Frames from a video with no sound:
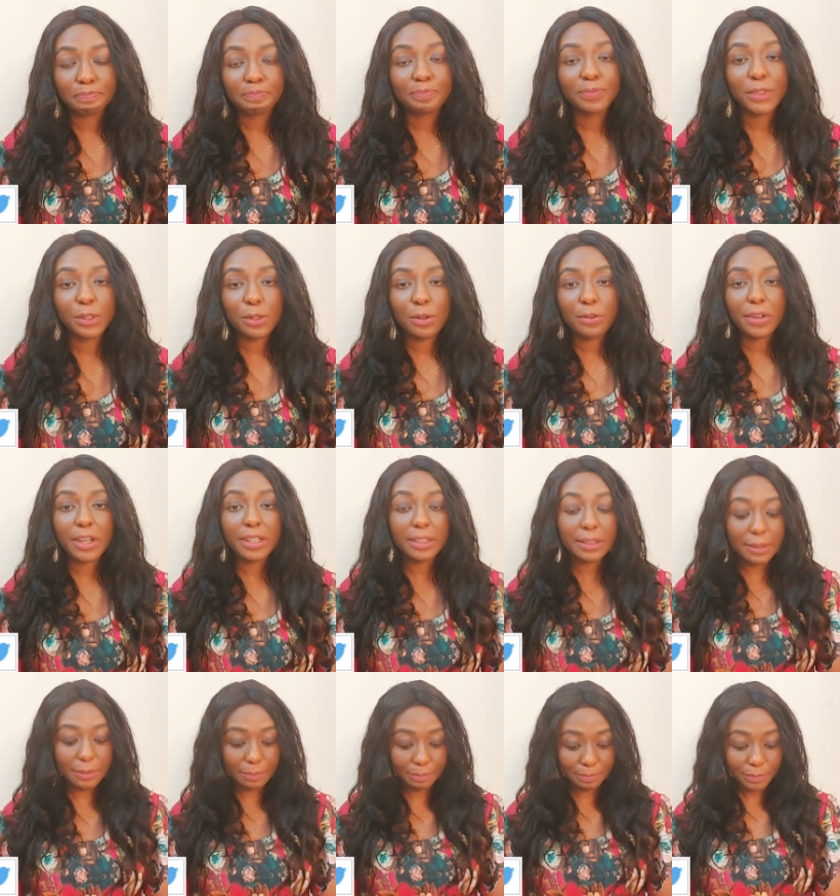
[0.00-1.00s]
It's all right.
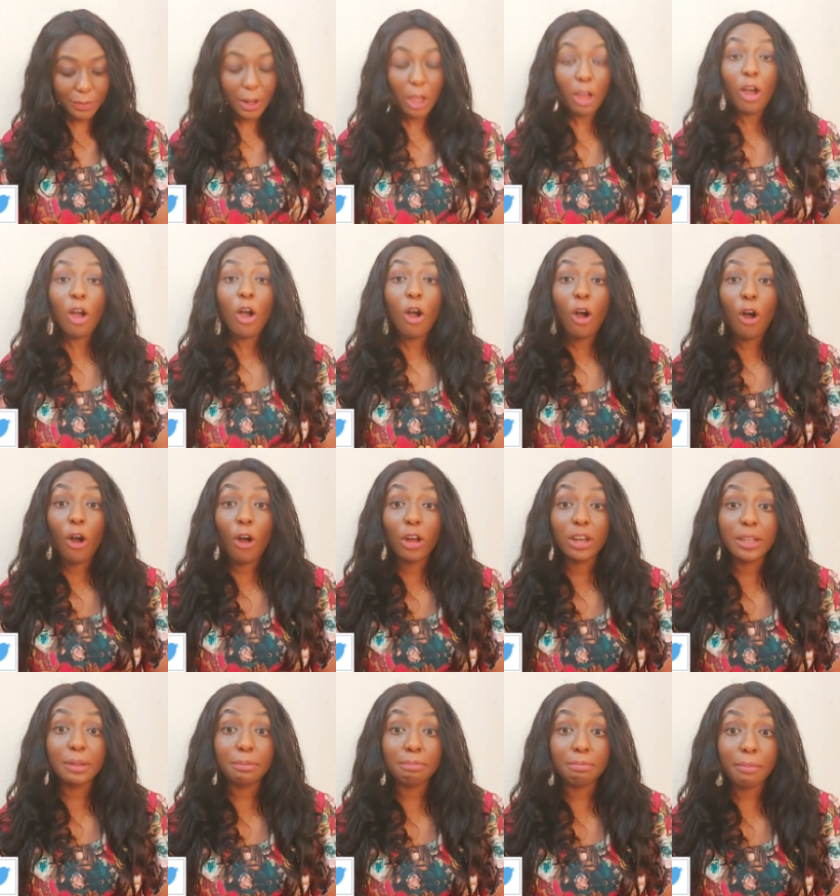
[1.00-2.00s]

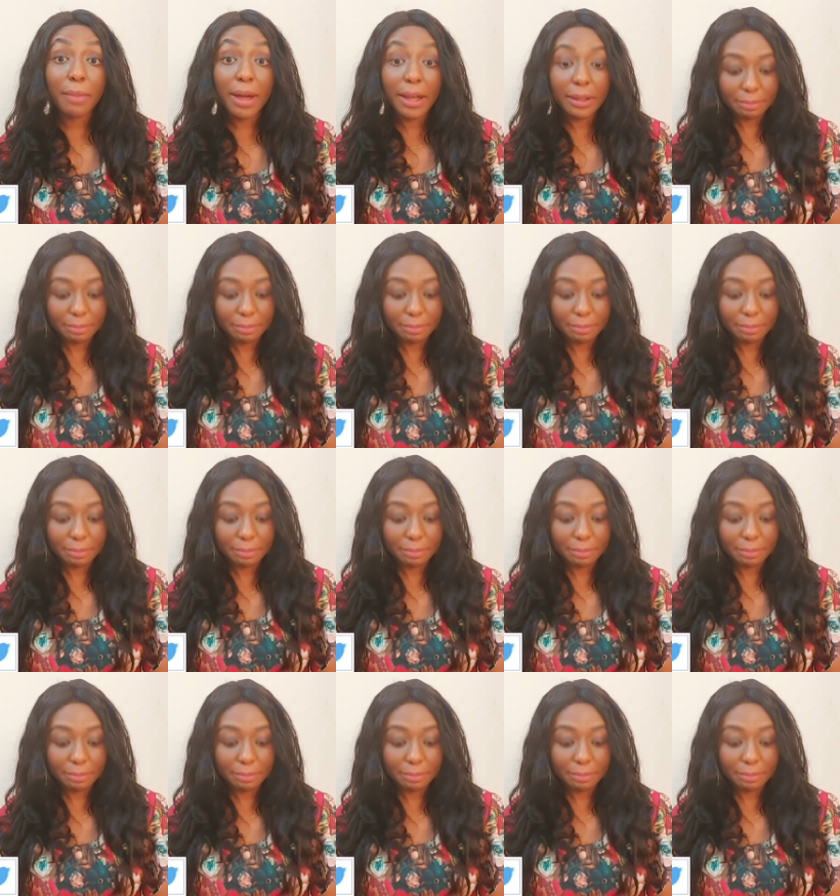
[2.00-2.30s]
Odema.